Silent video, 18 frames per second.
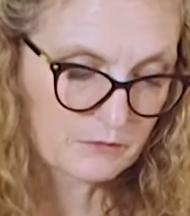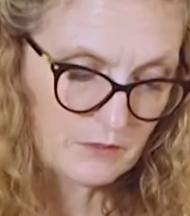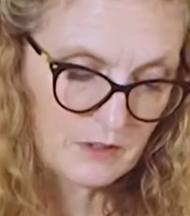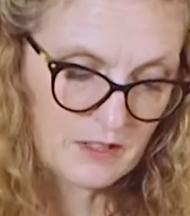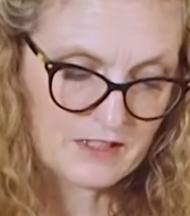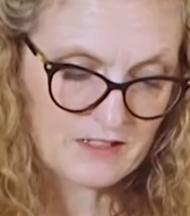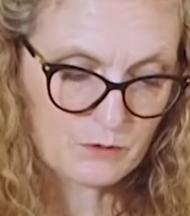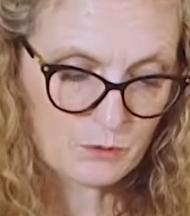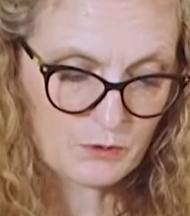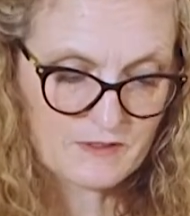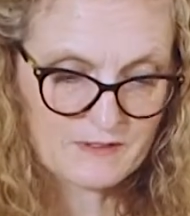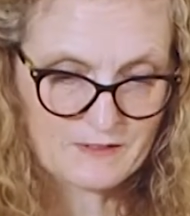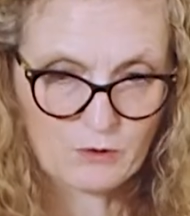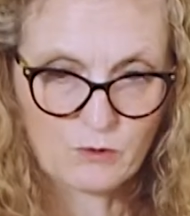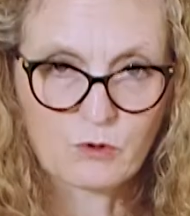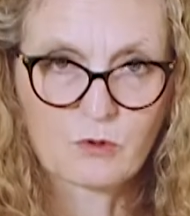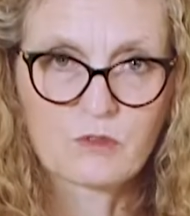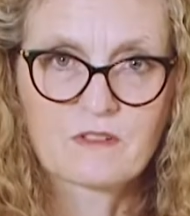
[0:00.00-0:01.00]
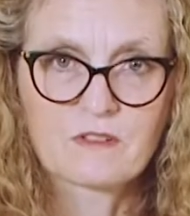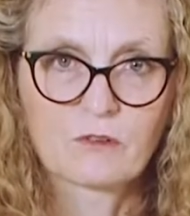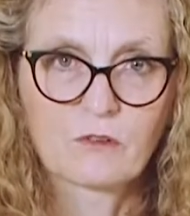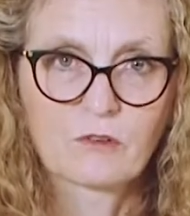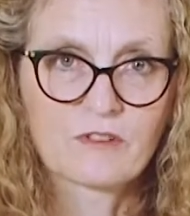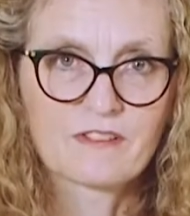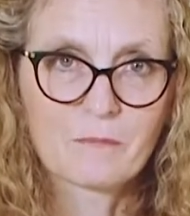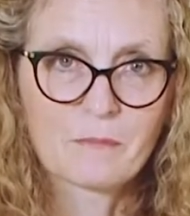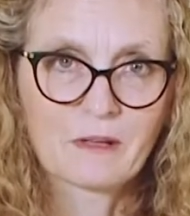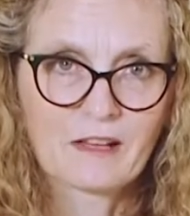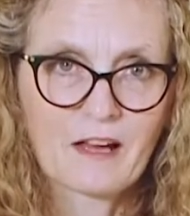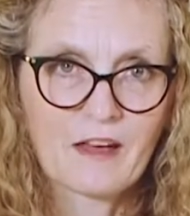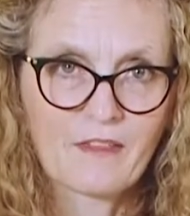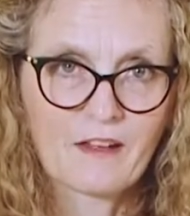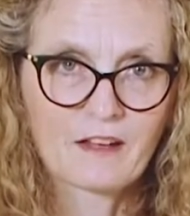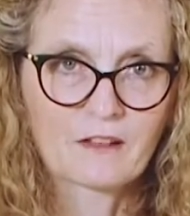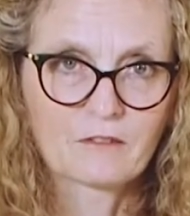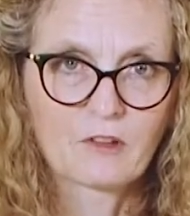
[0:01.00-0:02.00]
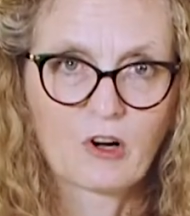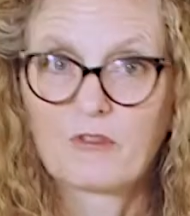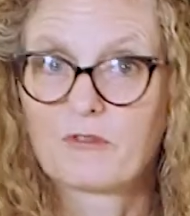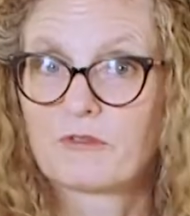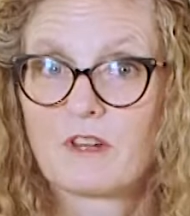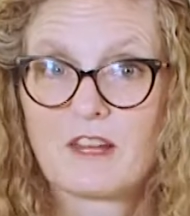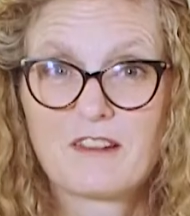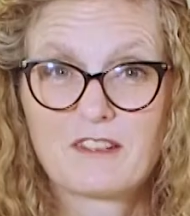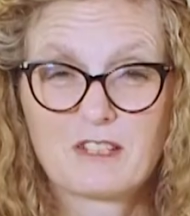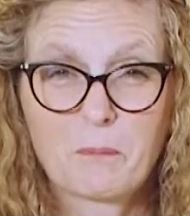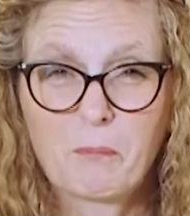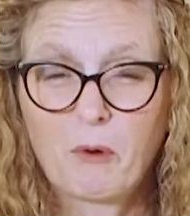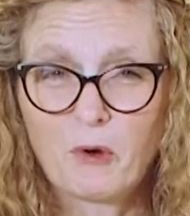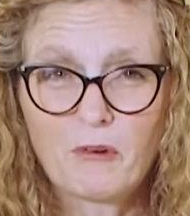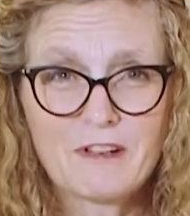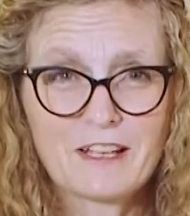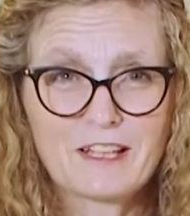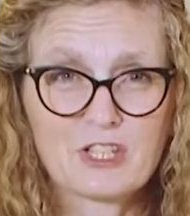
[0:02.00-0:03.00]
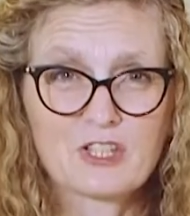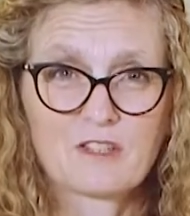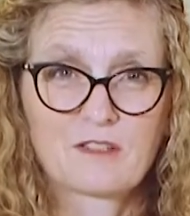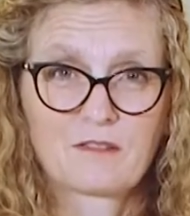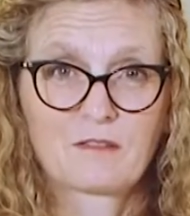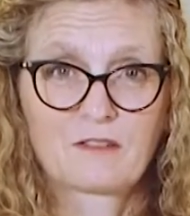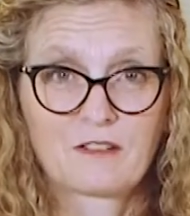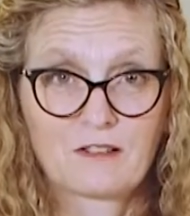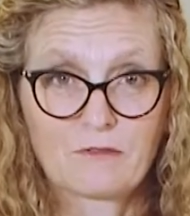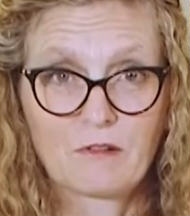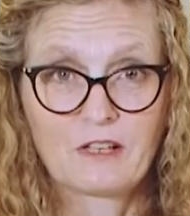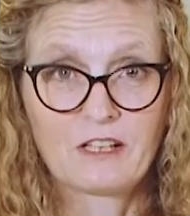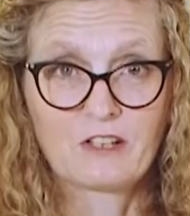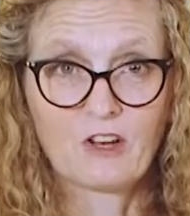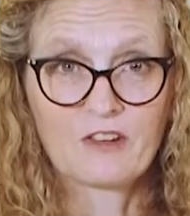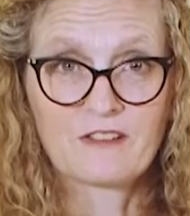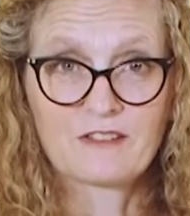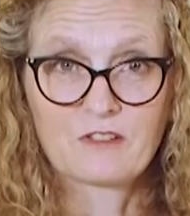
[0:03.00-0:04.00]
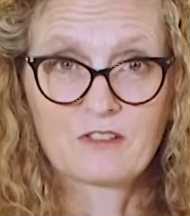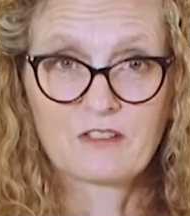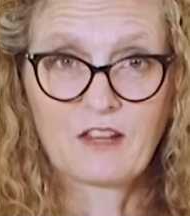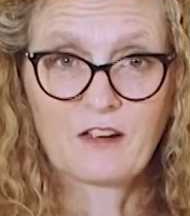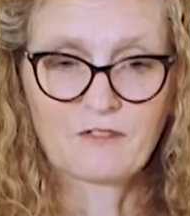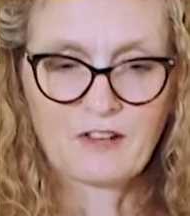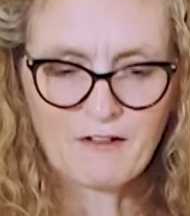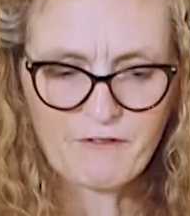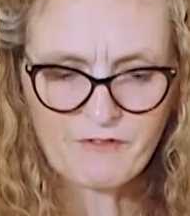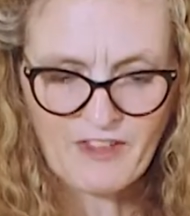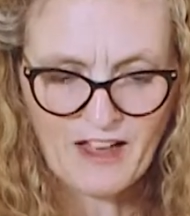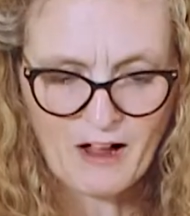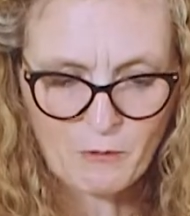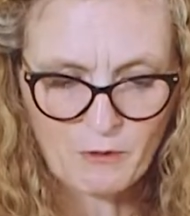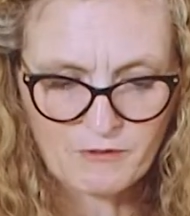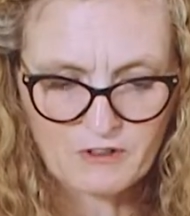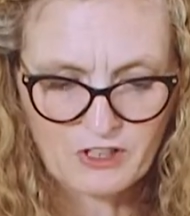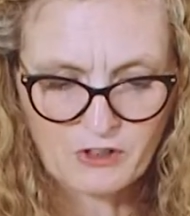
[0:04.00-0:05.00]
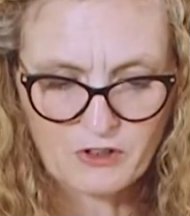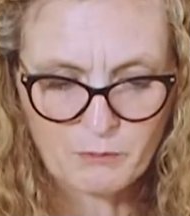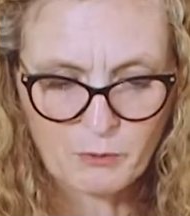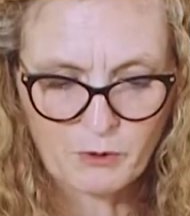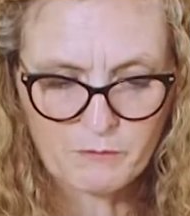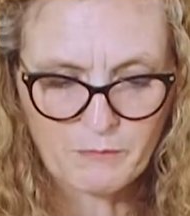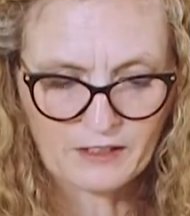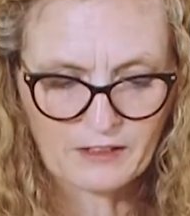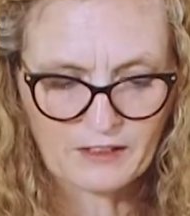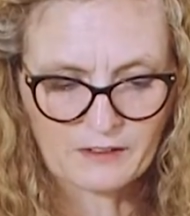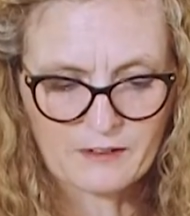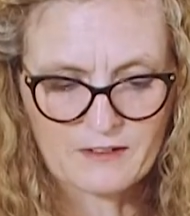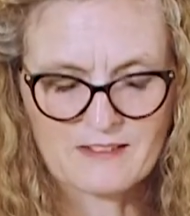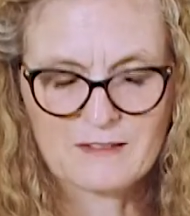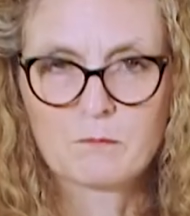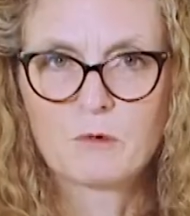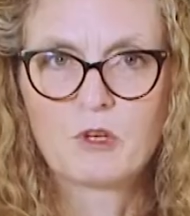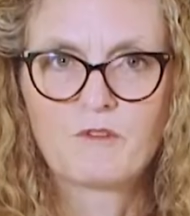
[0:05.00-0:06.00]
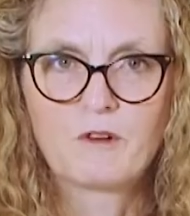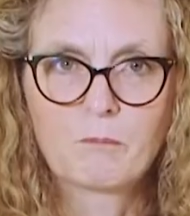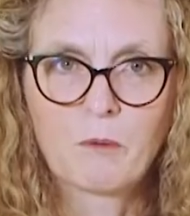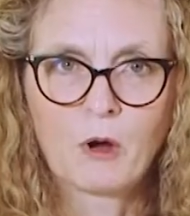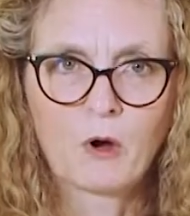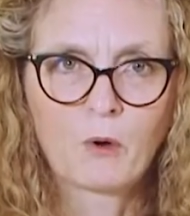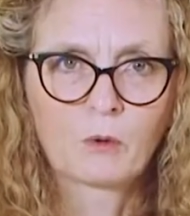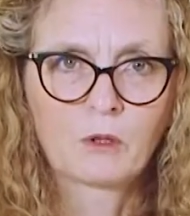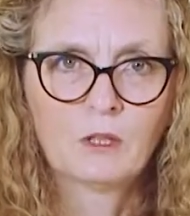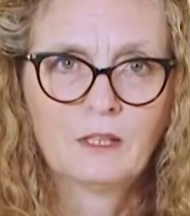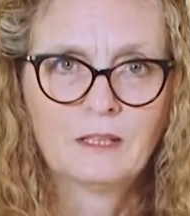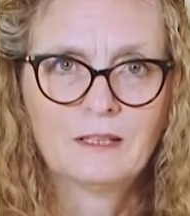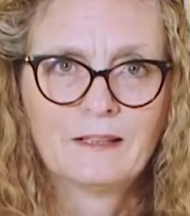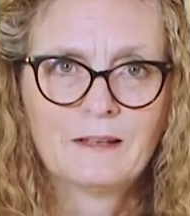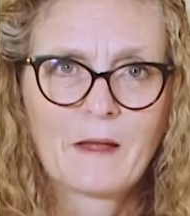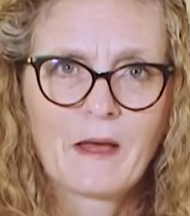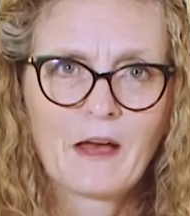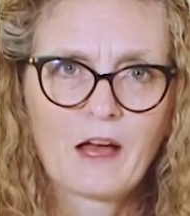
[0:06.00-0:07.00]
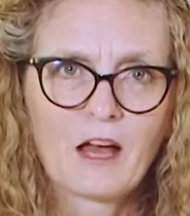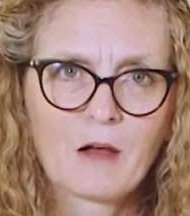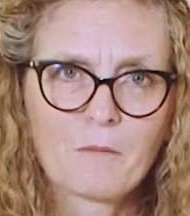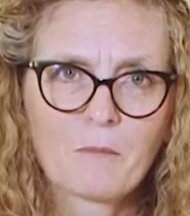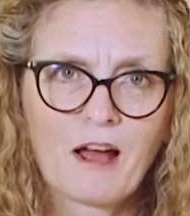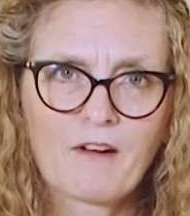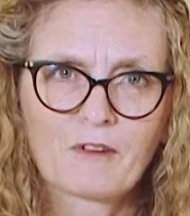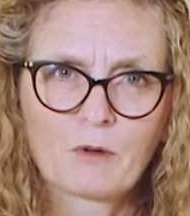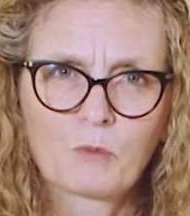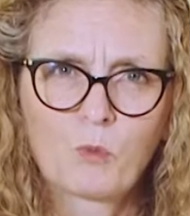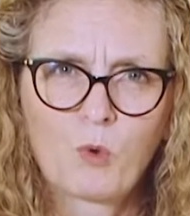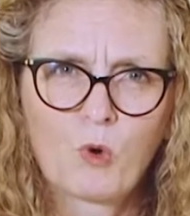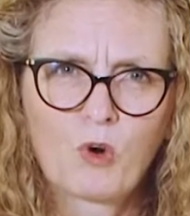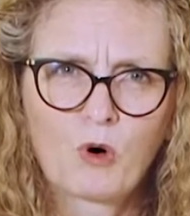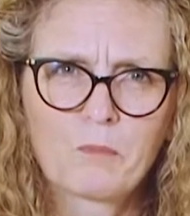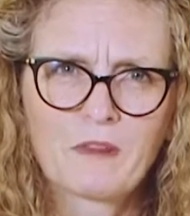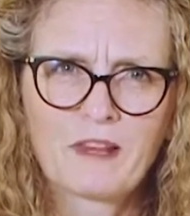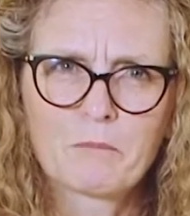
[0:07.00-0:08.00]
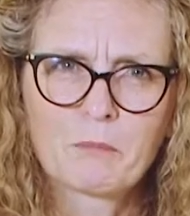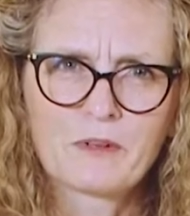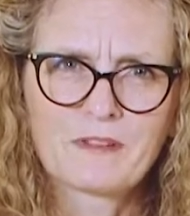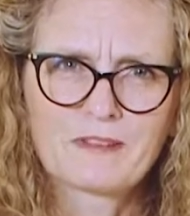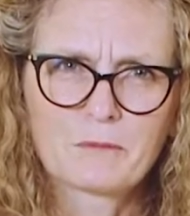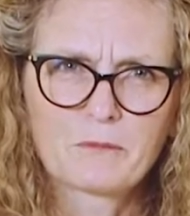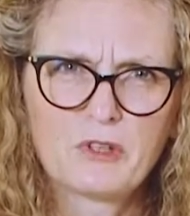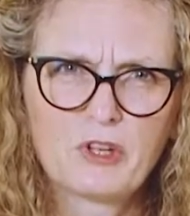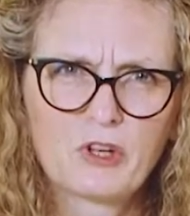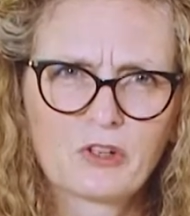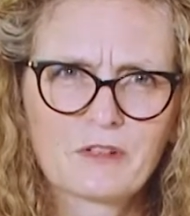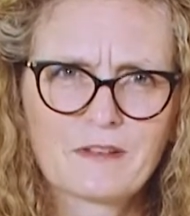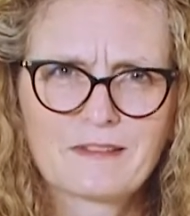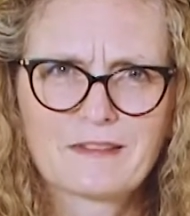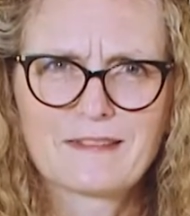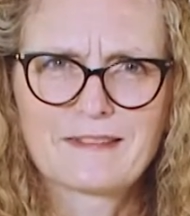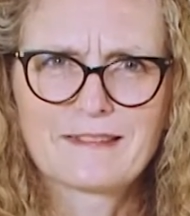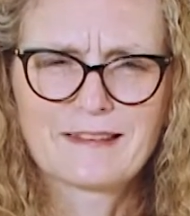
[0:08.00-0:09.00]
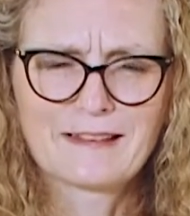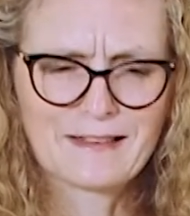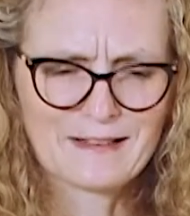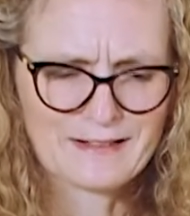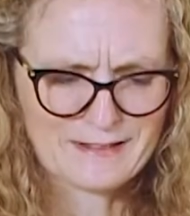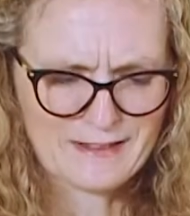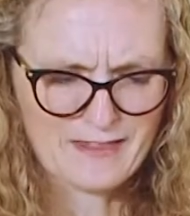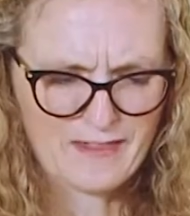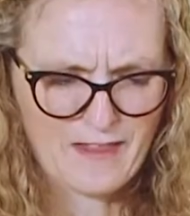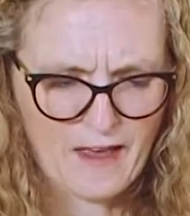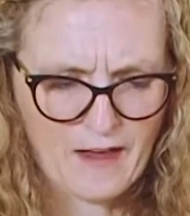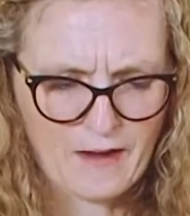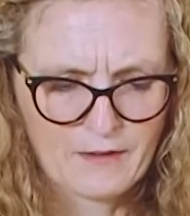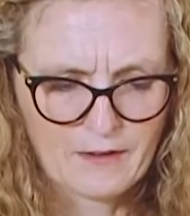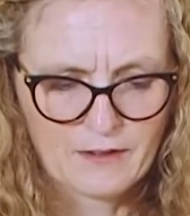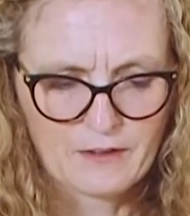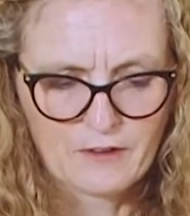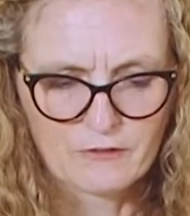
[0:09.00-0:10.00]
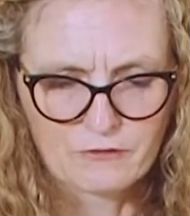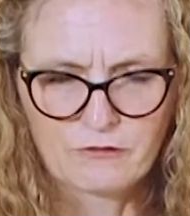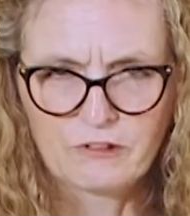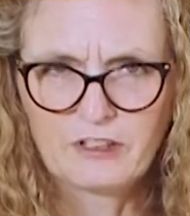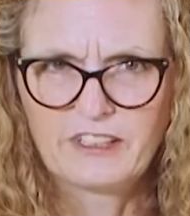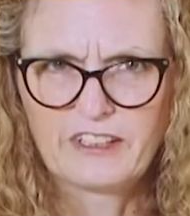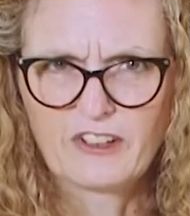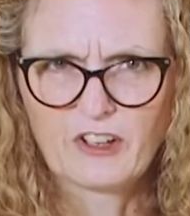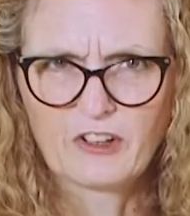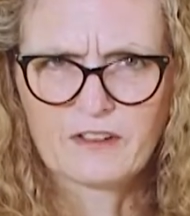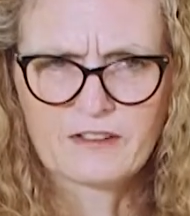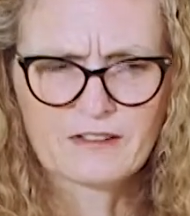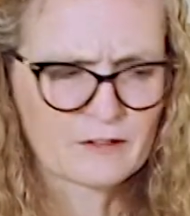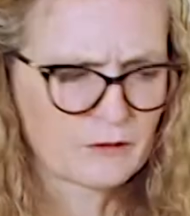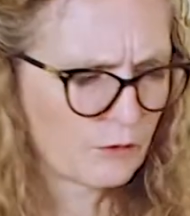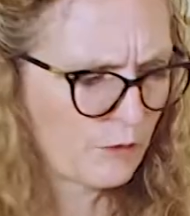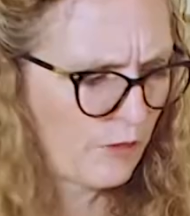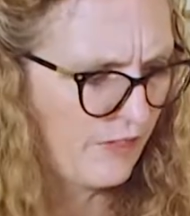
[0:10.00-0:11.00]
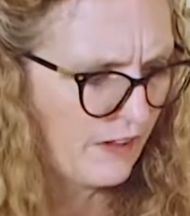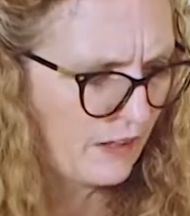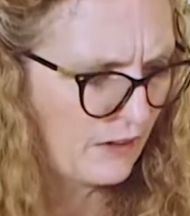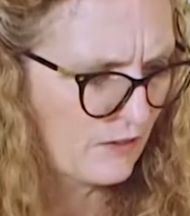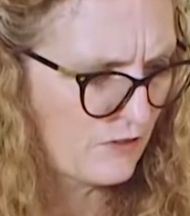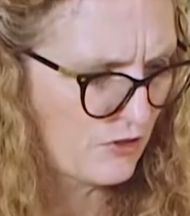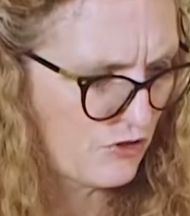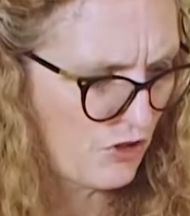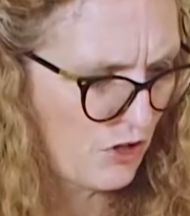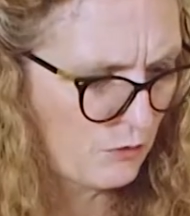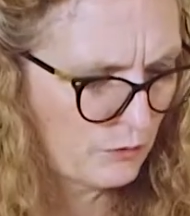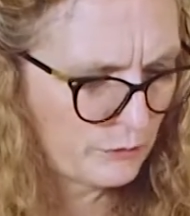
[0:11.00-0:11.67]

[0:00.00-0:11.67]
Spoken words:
into a sauce or something like that. Or in your porridge, it's really nice. Just have that. You could make like a smoothie bowl, have it warm, and then put some nuts and seeds in there. Really nice little thing to do.